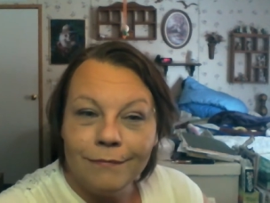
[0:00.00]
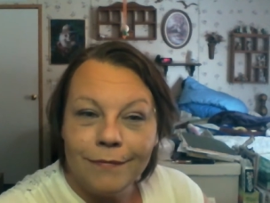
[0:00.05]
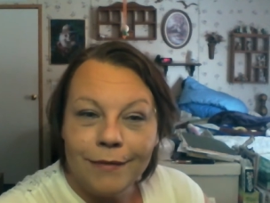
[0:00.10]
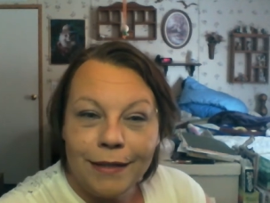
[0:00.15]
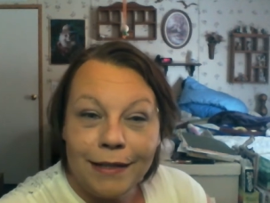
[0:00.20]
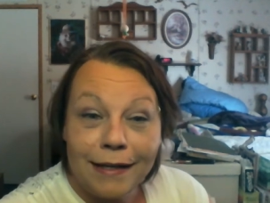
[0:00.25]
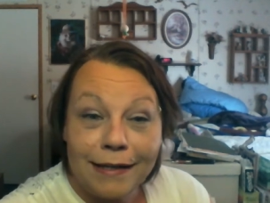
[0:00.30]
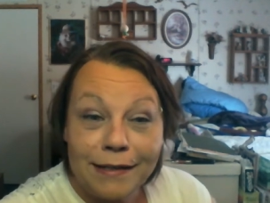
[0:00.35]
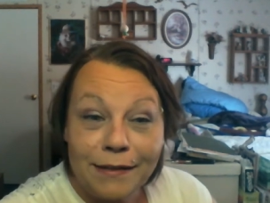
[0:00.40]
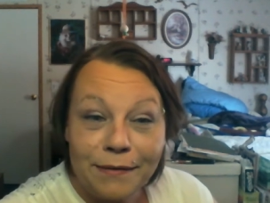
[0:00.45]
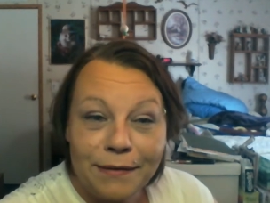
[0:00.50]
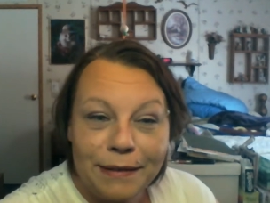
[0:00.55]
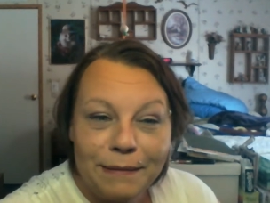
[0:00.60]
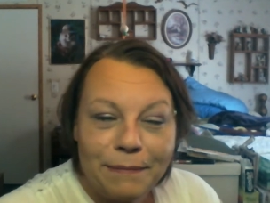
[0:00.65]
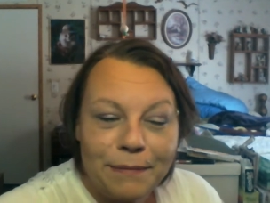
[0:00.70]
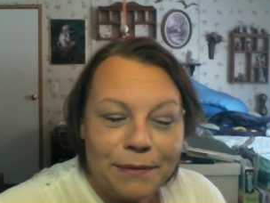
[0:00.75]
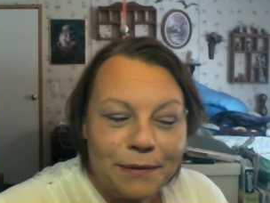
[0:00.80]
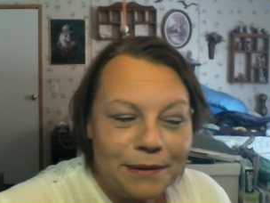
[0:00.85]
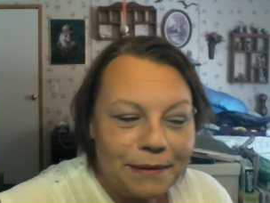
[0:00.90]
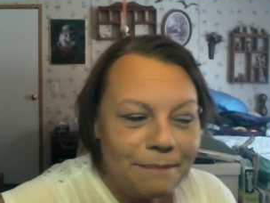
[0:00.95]
you guys don't get
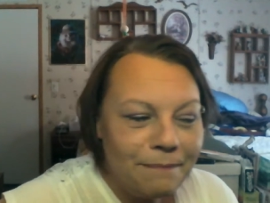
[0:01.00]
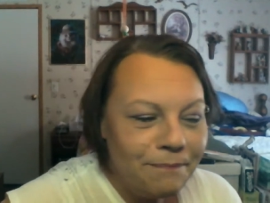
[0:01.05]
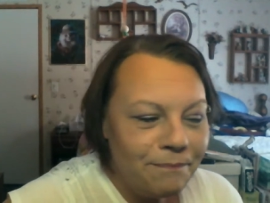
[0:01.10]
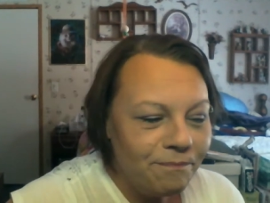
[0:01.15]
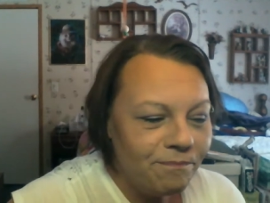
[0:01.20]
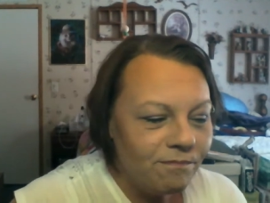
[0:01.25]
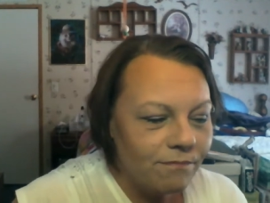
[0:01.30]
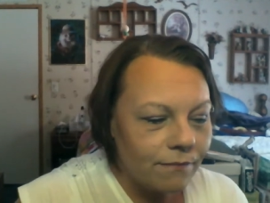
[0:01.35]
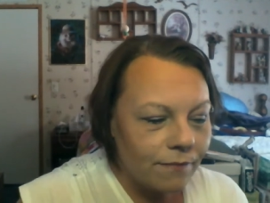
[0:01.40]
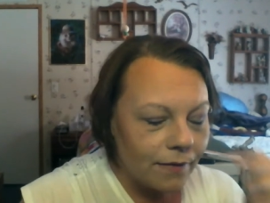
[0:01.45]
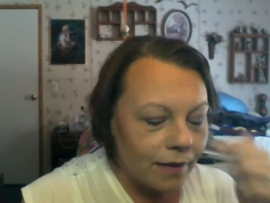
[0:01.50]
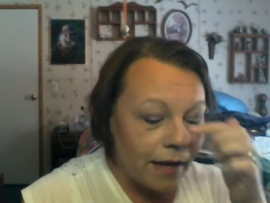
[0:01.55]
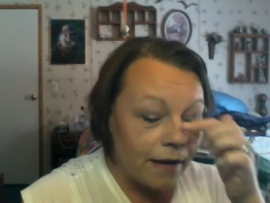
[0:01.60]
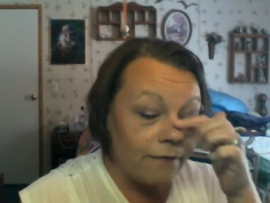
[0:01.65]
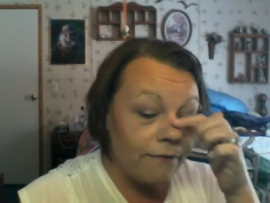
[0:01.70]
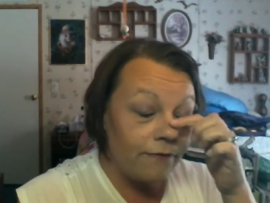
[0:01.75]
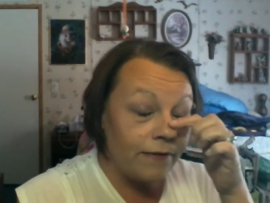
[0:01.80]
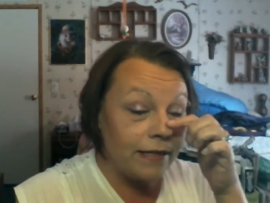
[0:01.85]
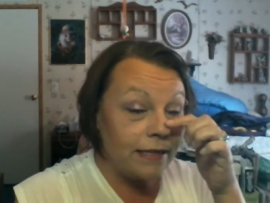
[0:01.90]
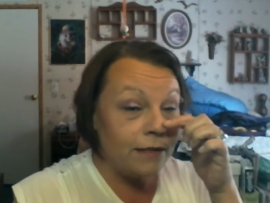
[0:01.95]
bored. I
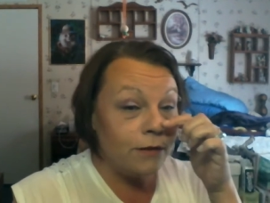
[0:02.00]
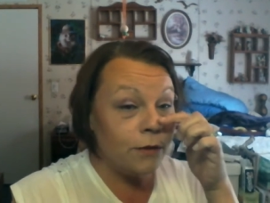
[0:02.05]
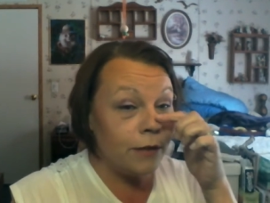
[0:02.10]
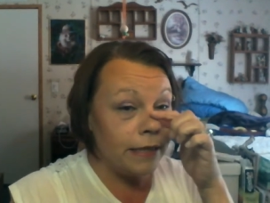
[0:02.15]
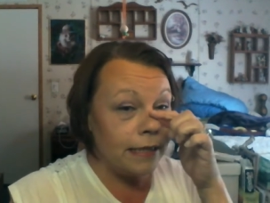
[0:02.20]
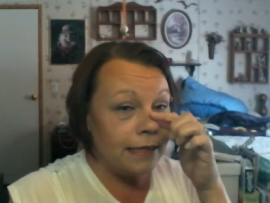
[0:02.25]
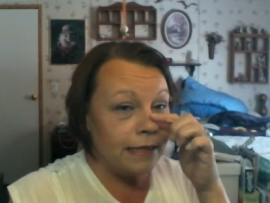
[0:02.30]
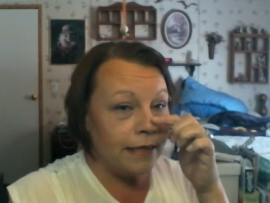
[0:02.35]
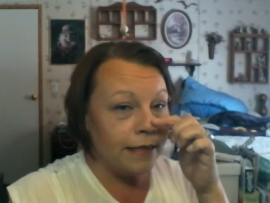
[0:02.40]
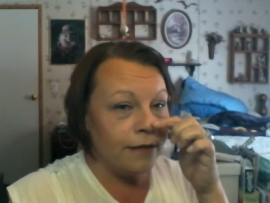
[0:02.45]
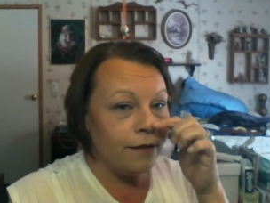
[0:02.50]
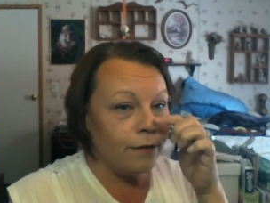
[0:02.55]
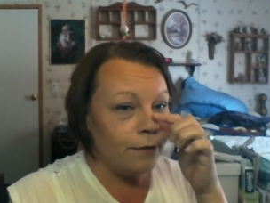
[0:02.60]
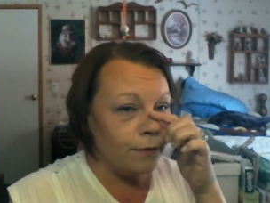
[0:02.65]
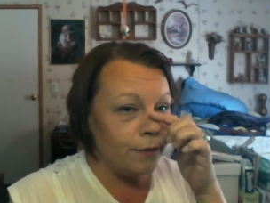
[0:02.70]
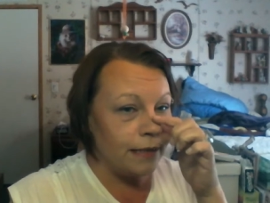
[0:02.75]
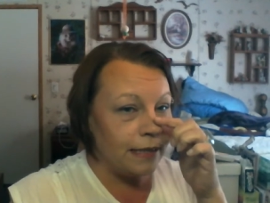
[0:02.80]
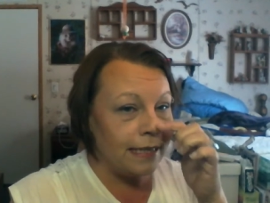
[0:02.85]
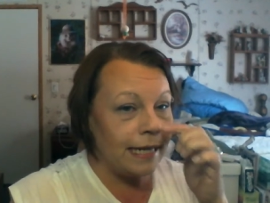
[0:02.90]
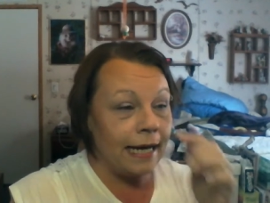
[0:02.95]
have a funny story to tell you
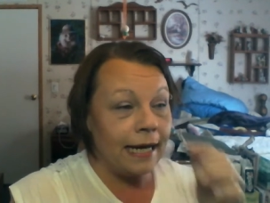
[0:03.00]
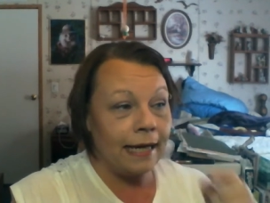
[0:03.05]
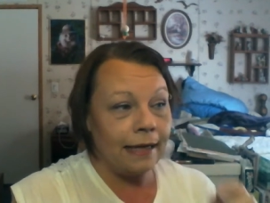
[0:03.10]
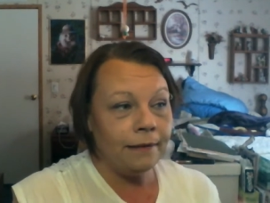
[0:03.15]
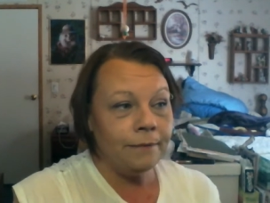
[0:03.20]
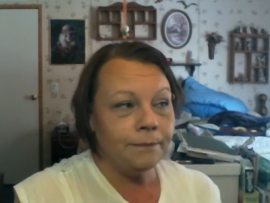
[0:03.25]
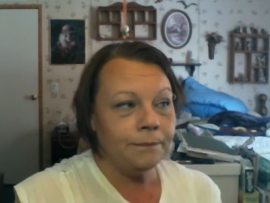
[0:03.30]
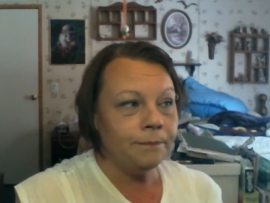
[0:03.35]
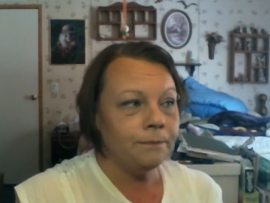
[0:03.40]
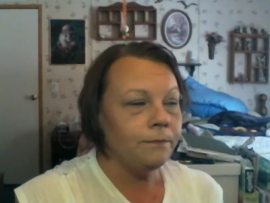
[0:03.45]
today.